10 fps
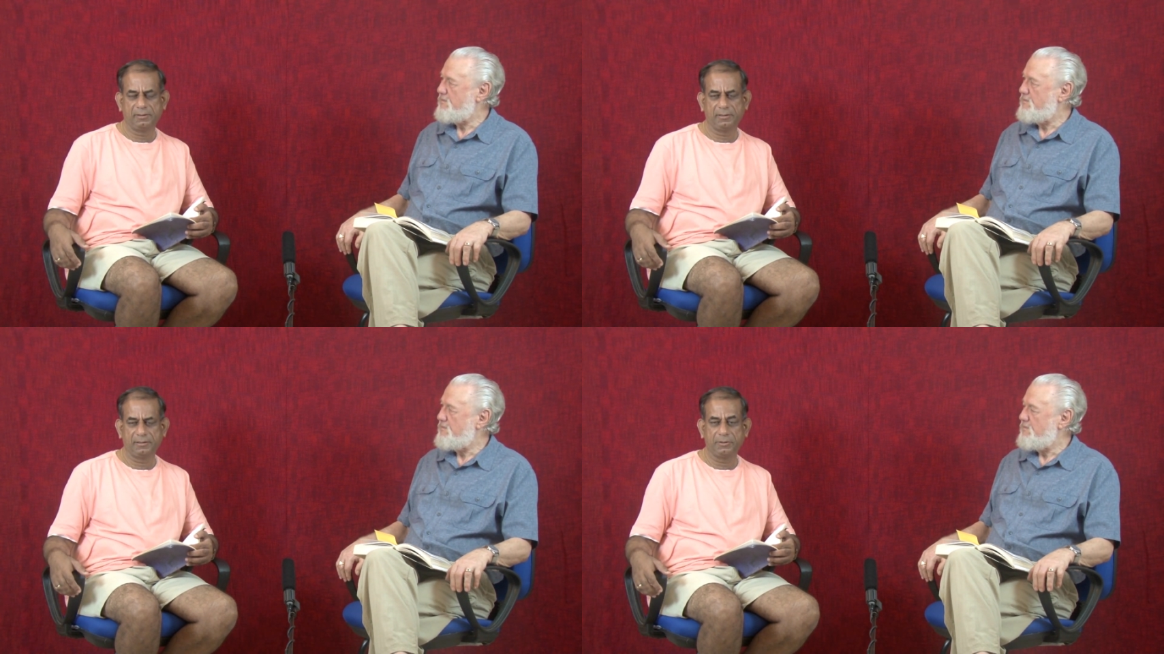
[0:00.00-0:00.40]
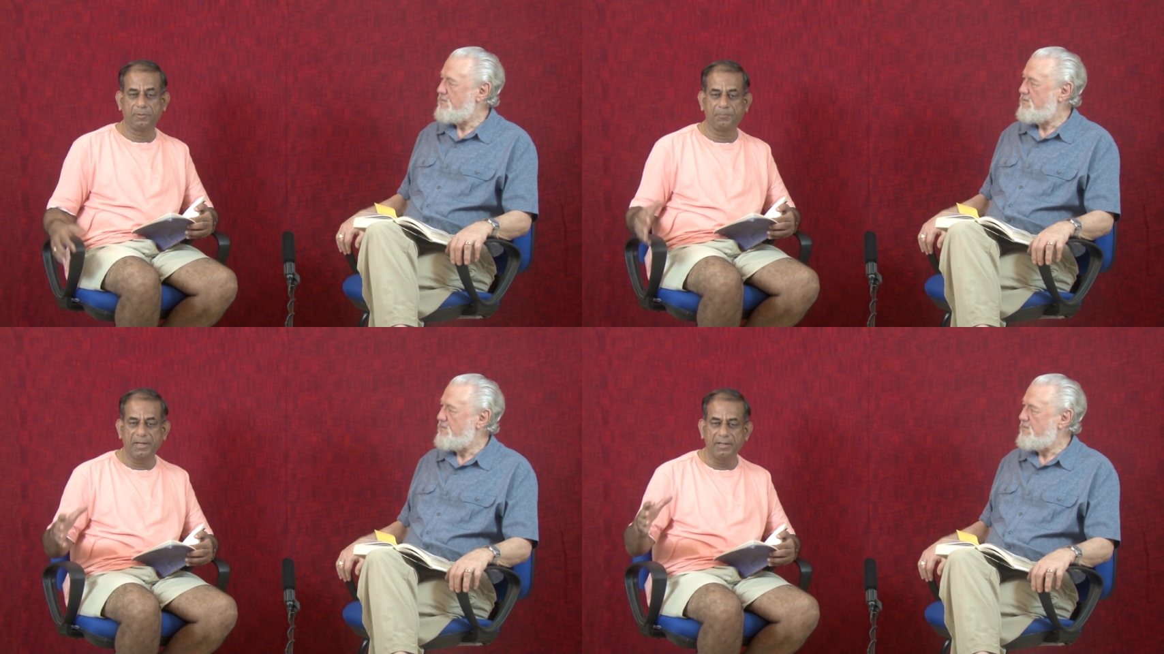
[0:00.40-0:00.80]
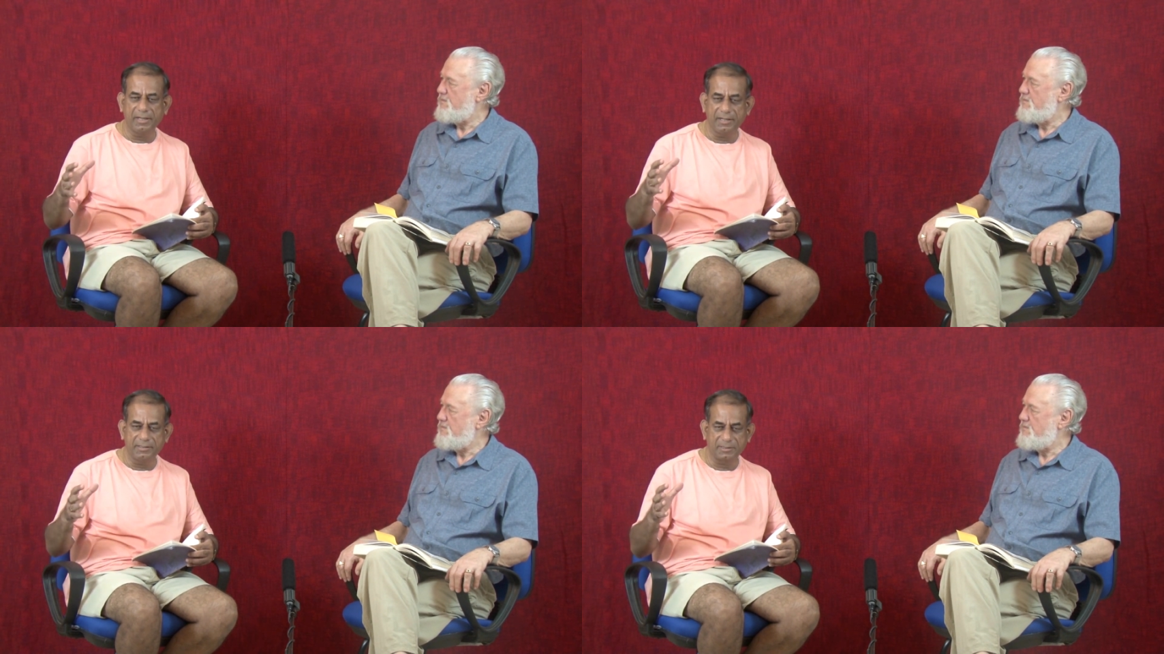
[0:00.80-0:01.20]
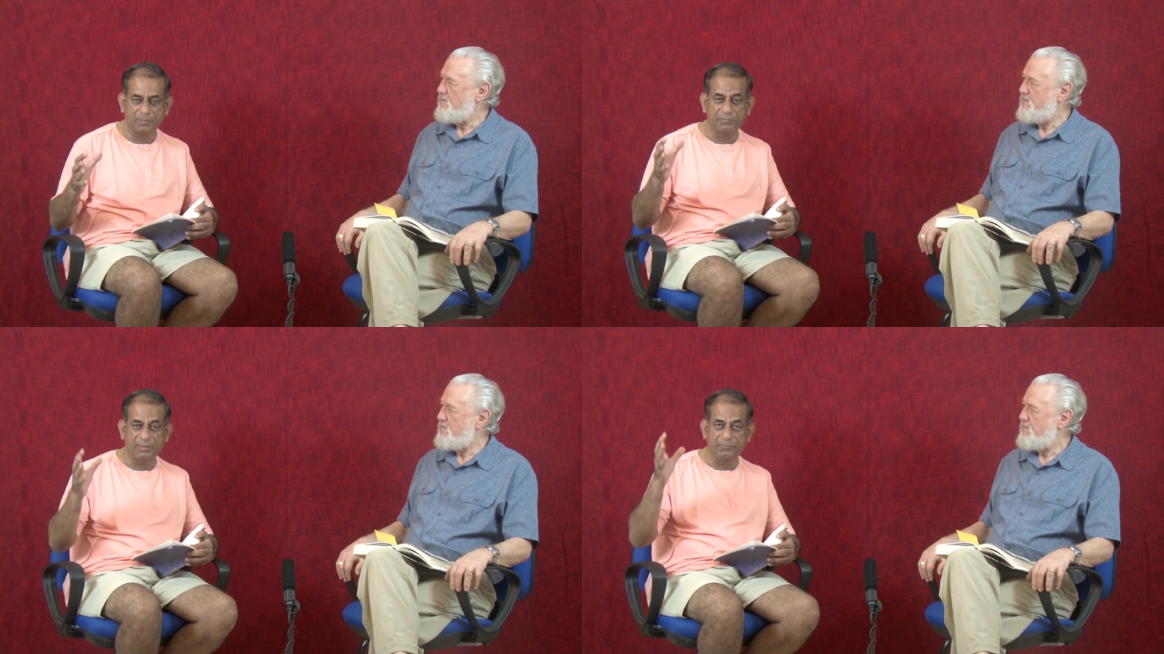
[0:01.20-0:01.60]
Speaker 1: Uh, your painting,
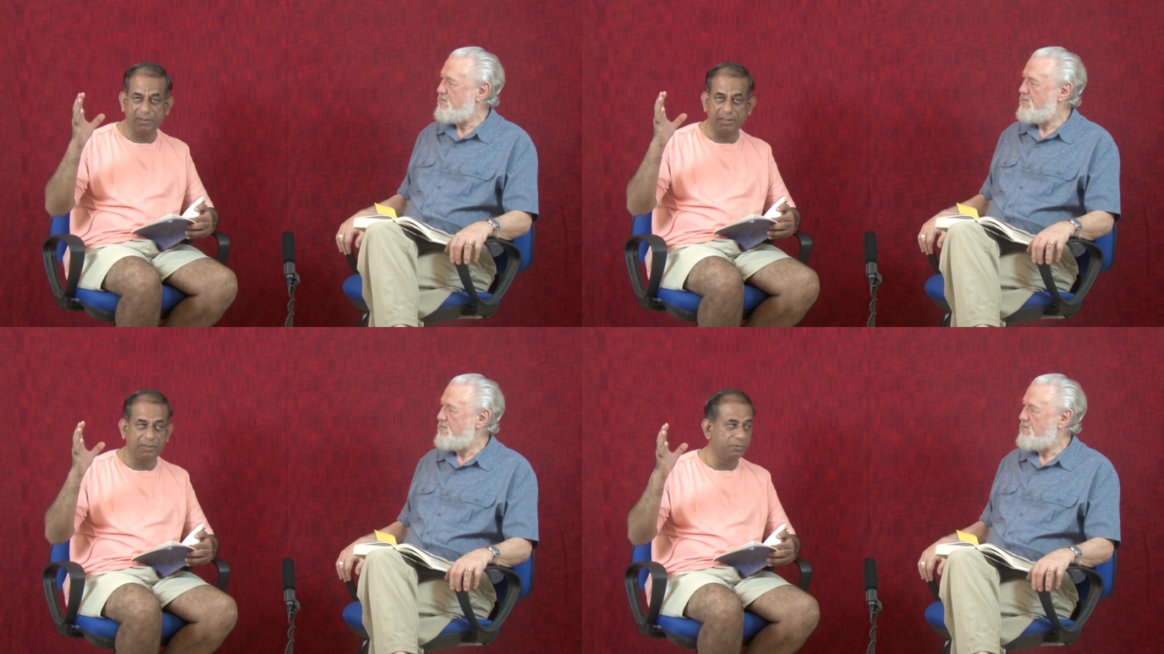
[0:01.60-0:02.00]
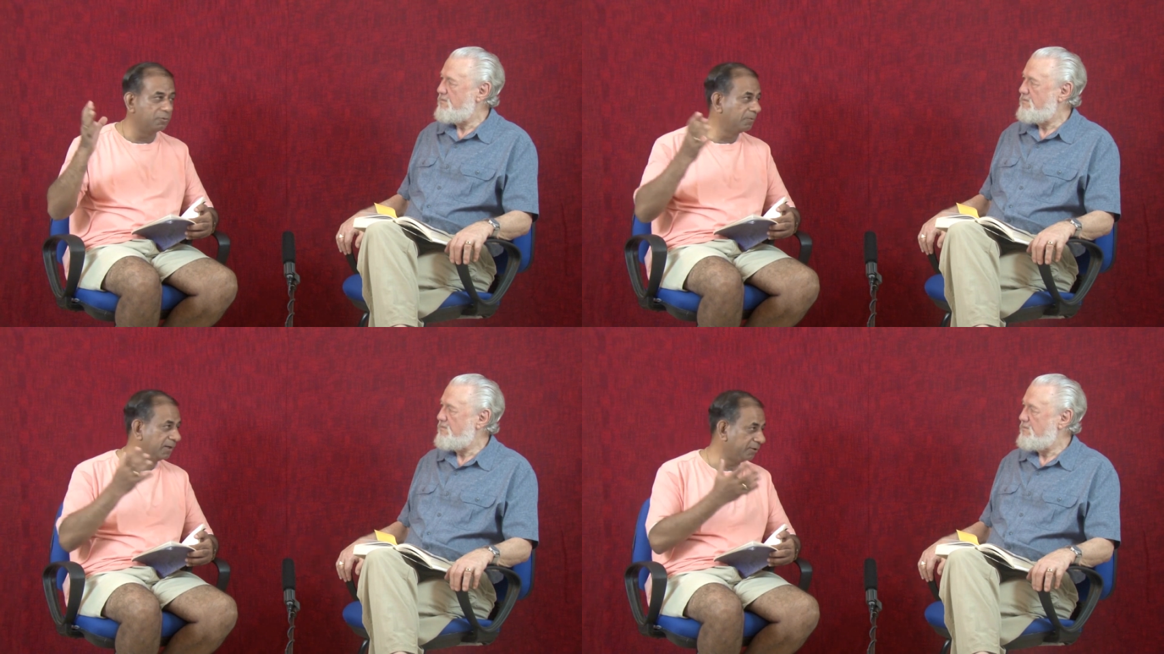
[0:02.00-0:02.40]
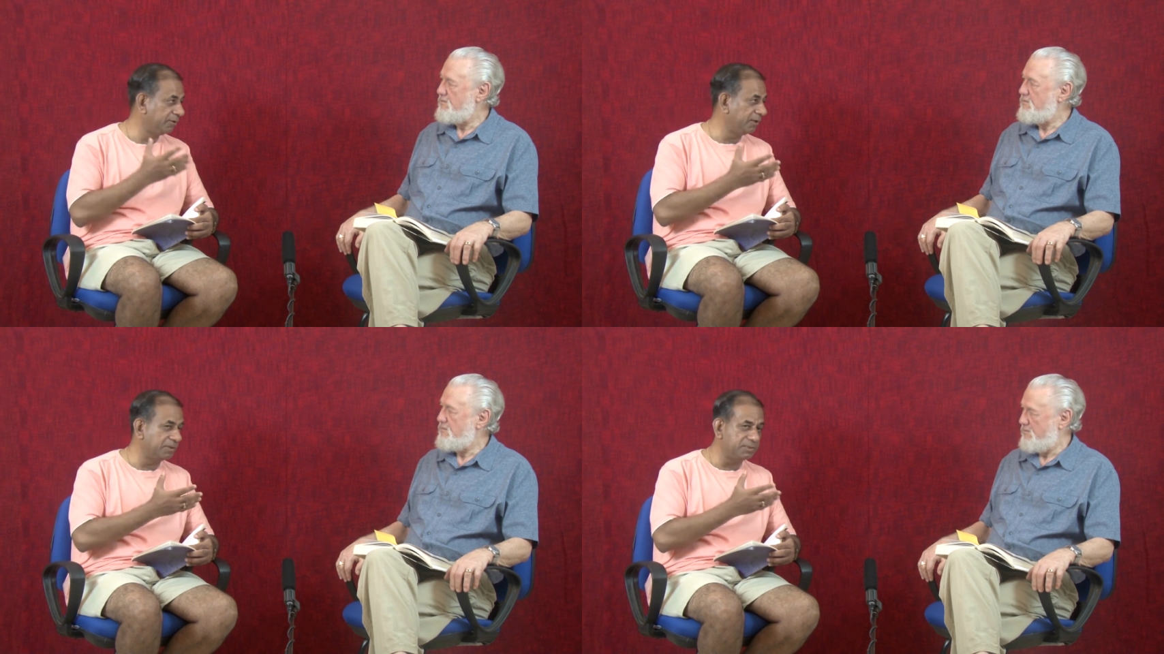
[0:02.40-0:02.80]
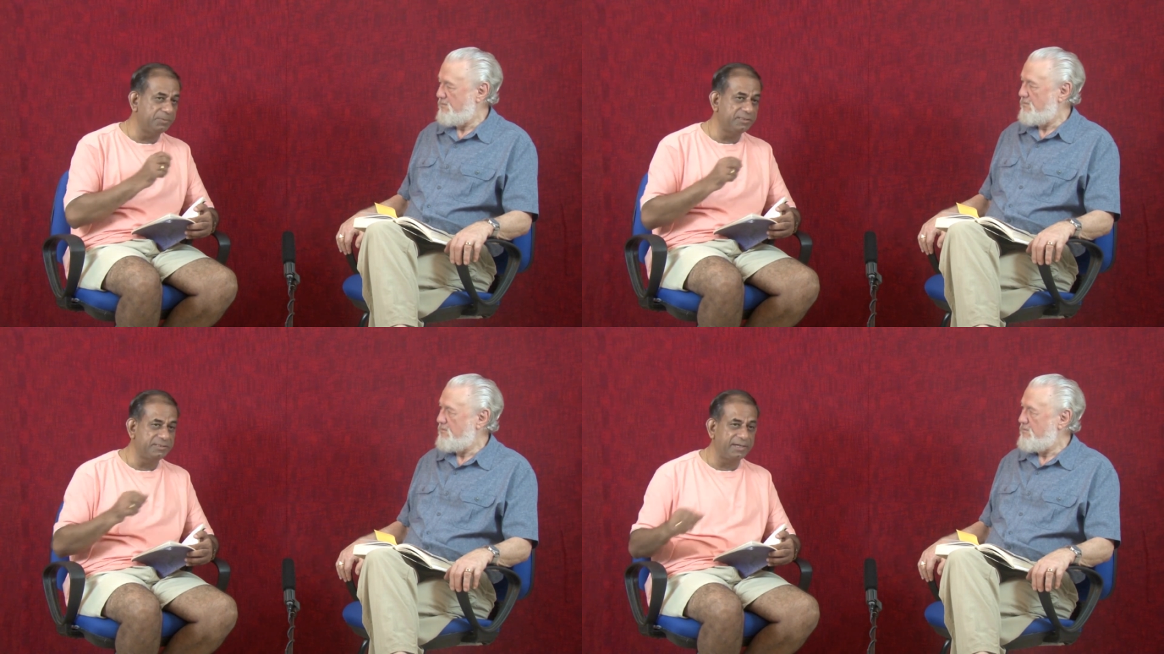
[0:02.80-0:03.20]
some of them were in Louvre and you, they
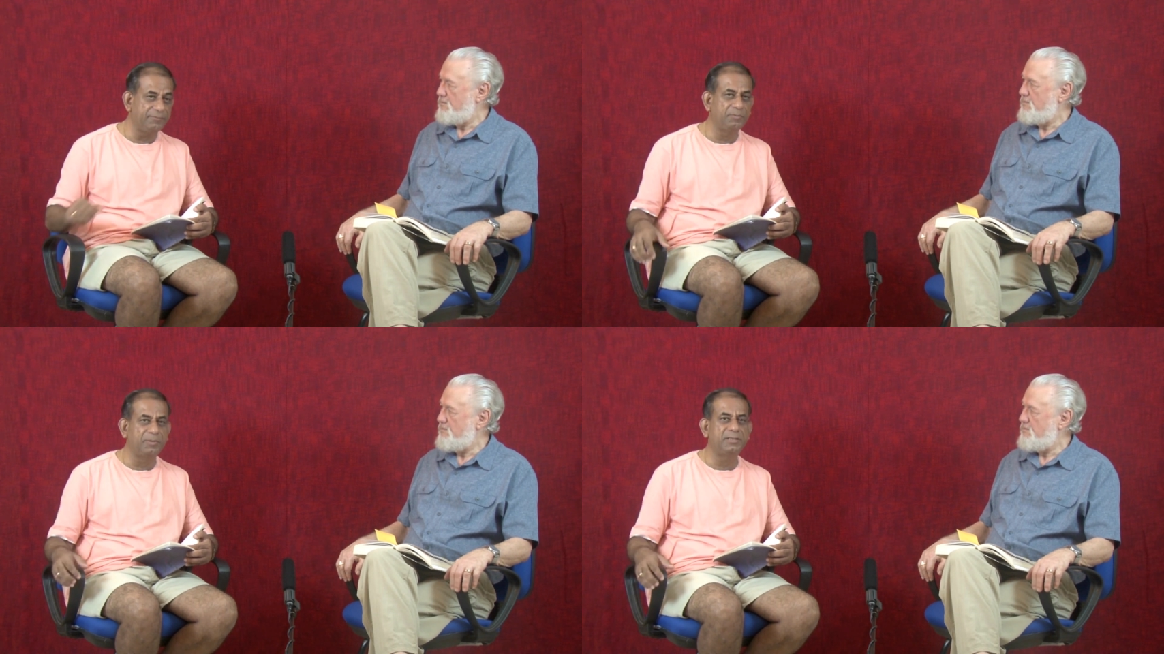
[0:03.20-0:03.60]
must be saved.